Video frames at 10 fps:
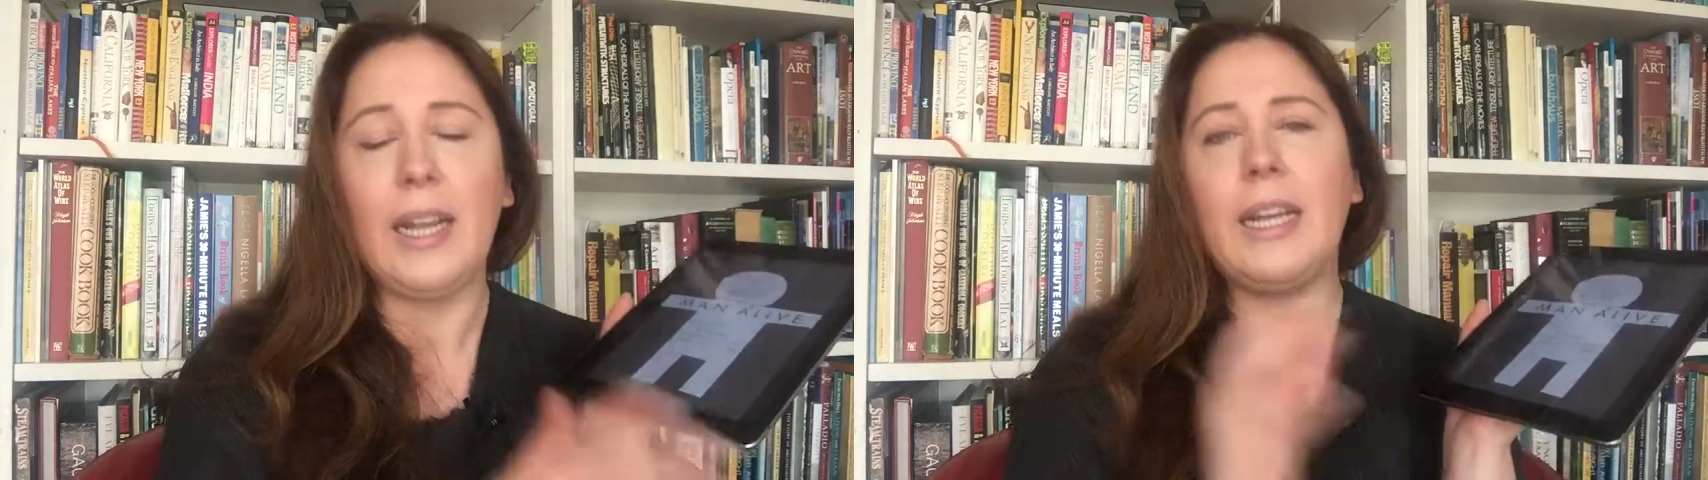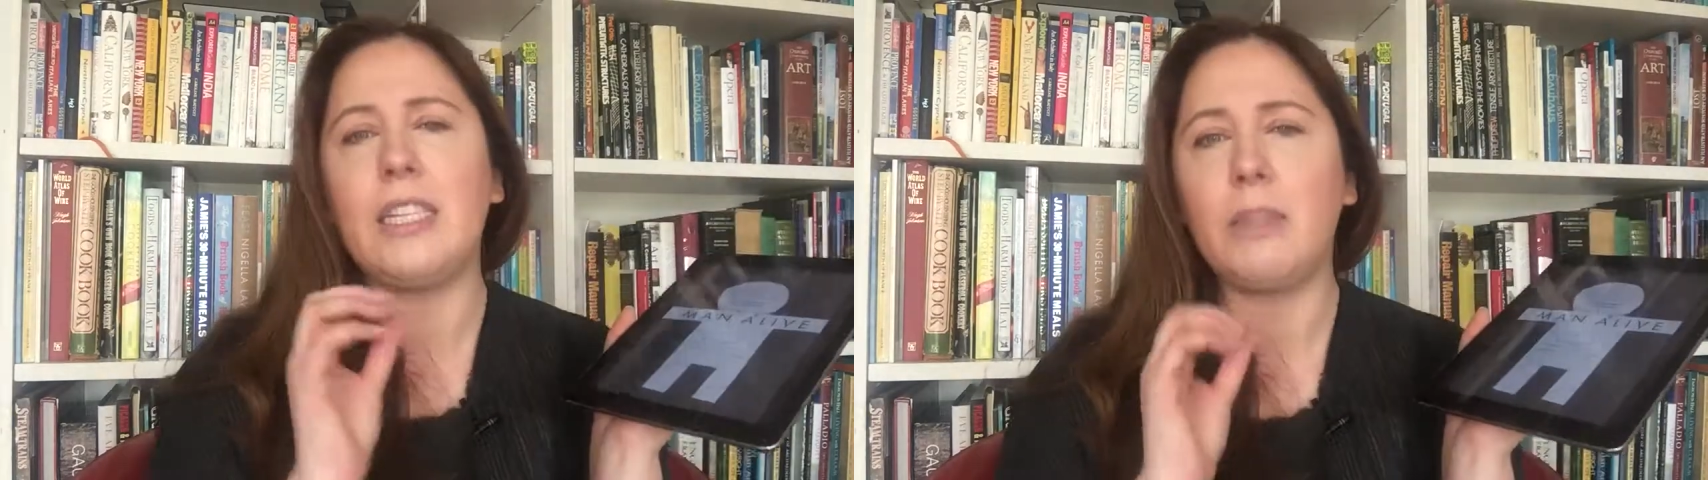
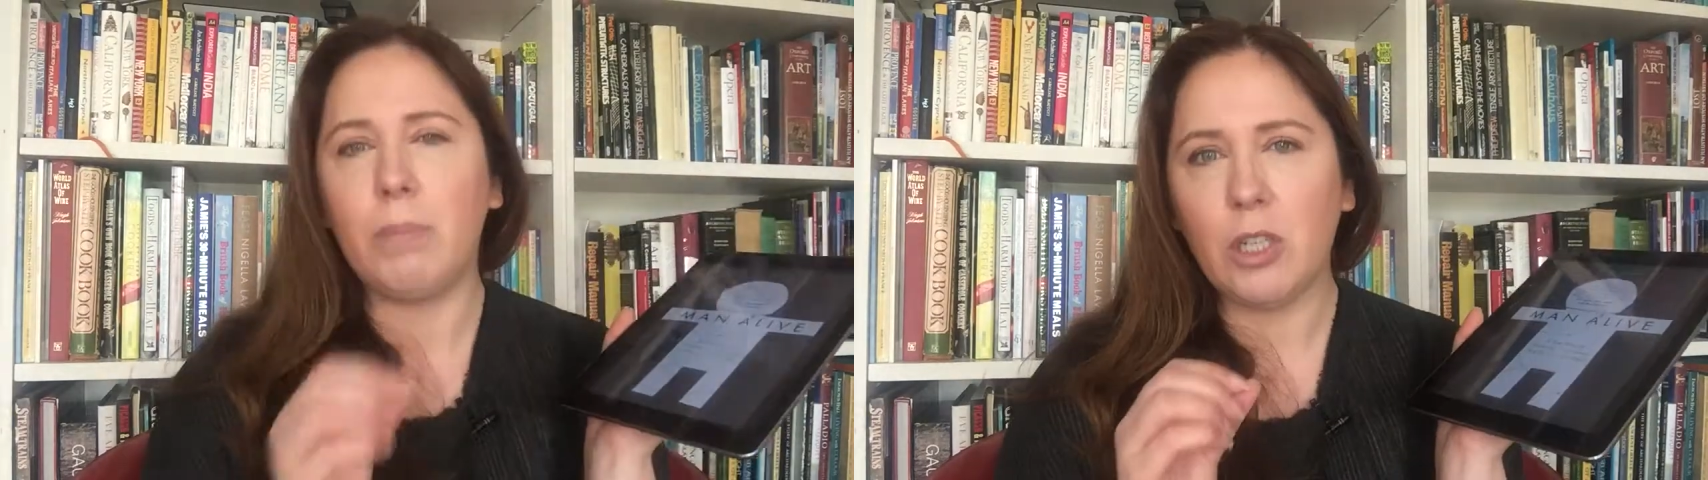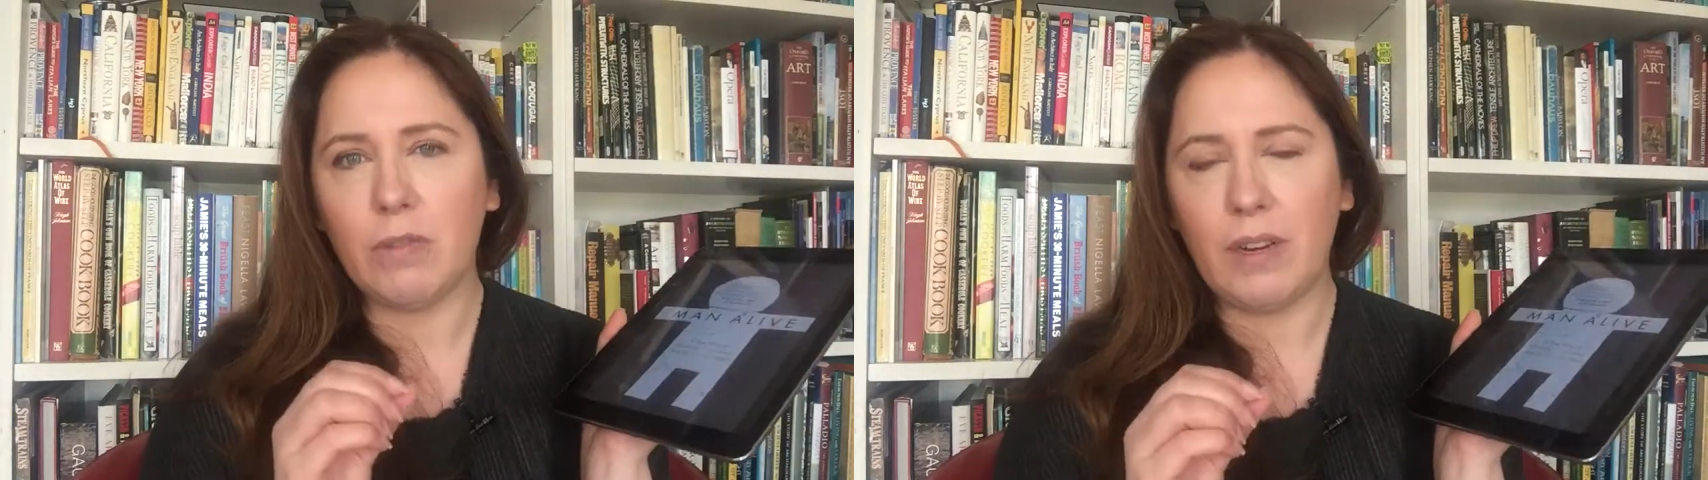It is
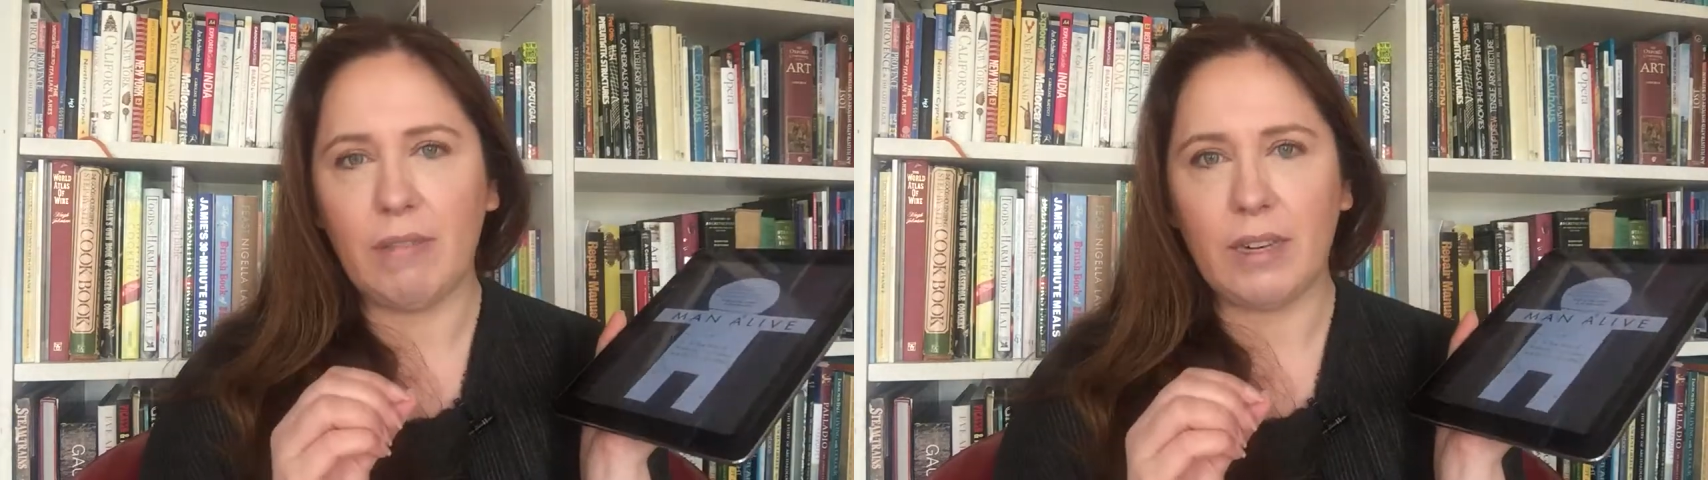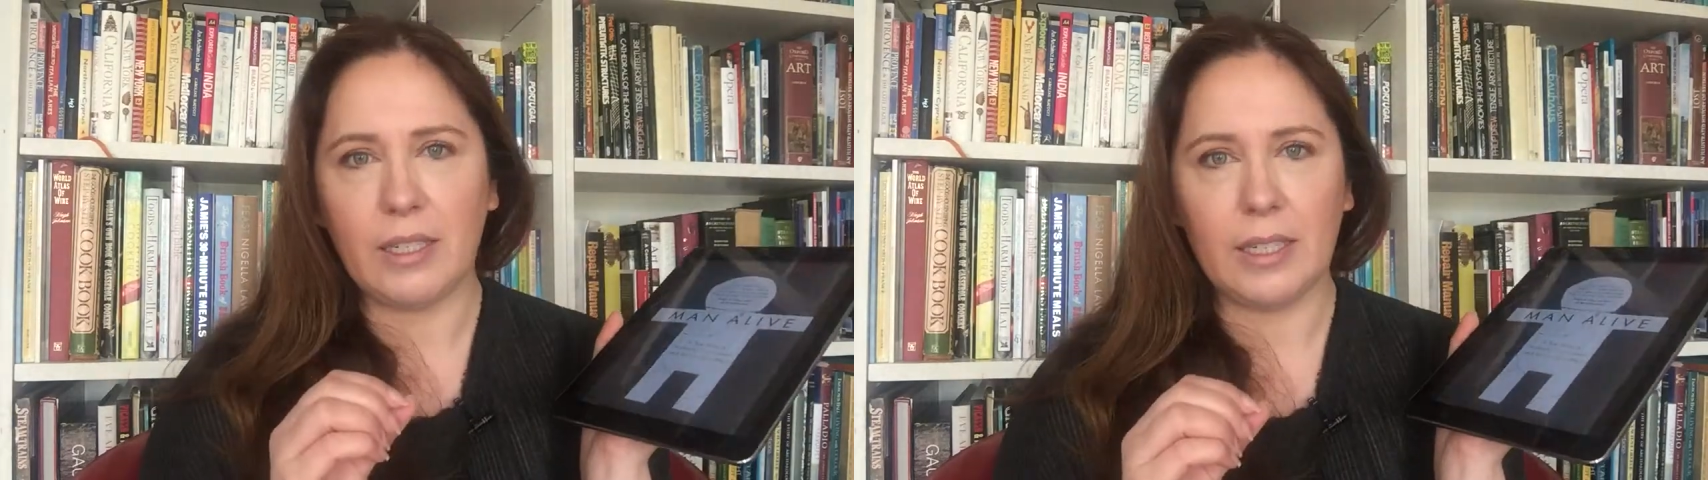beautifully
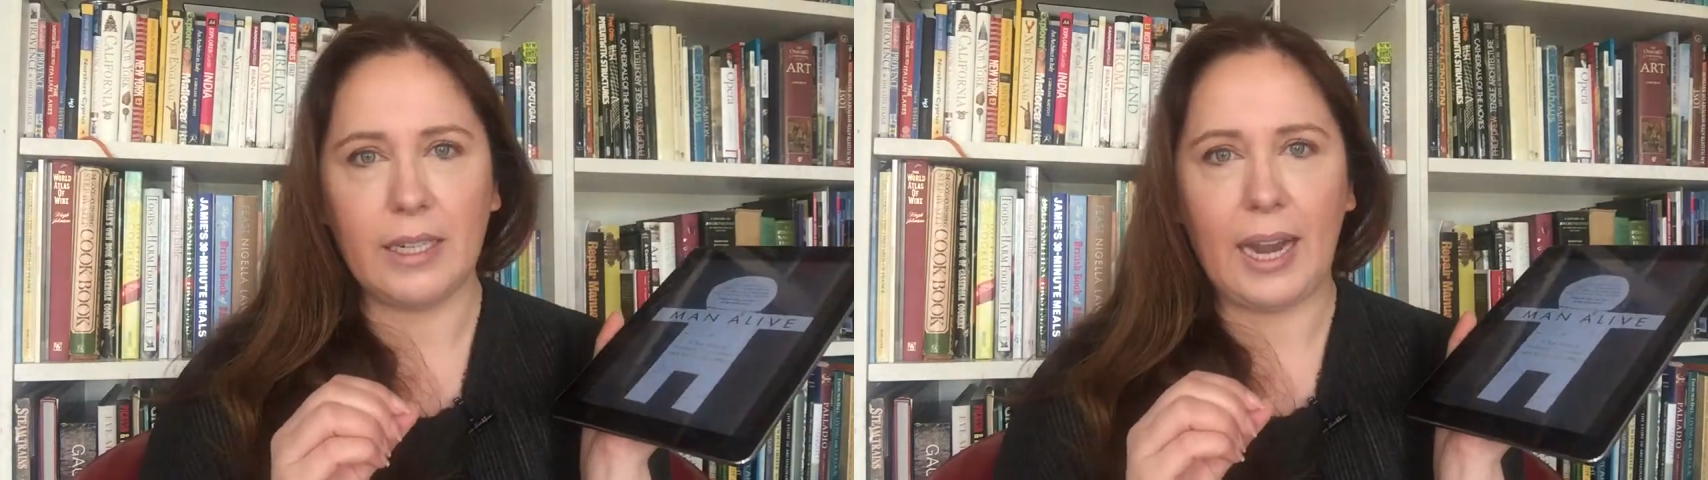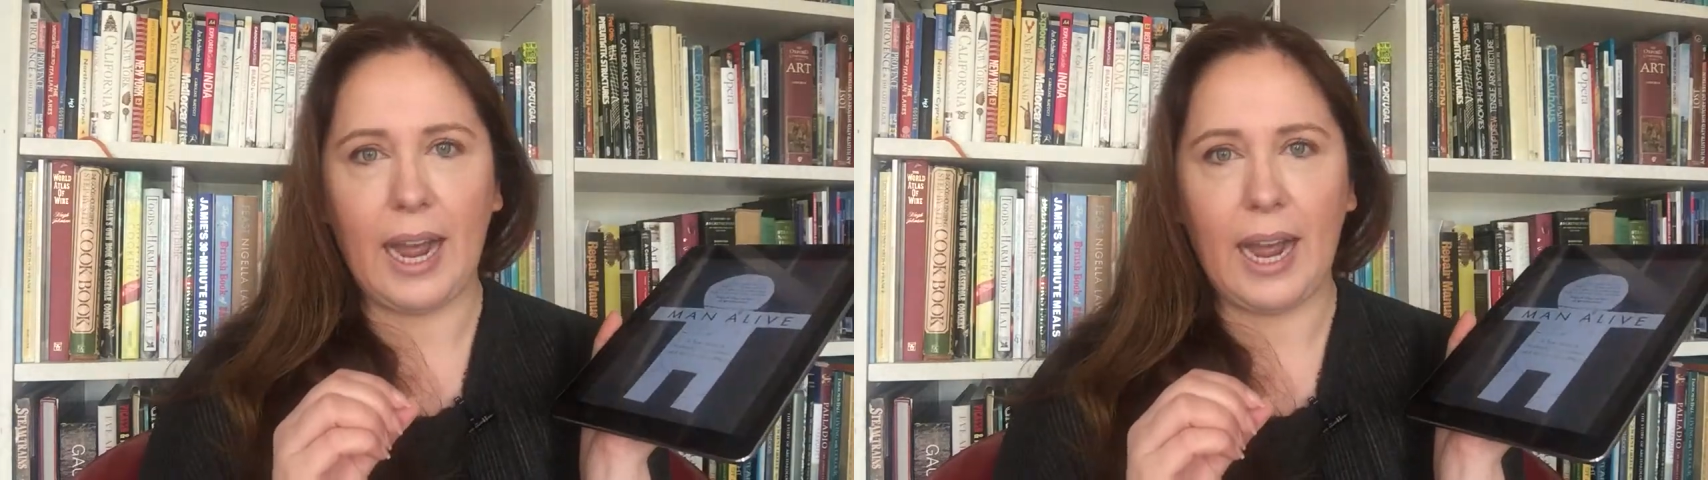written,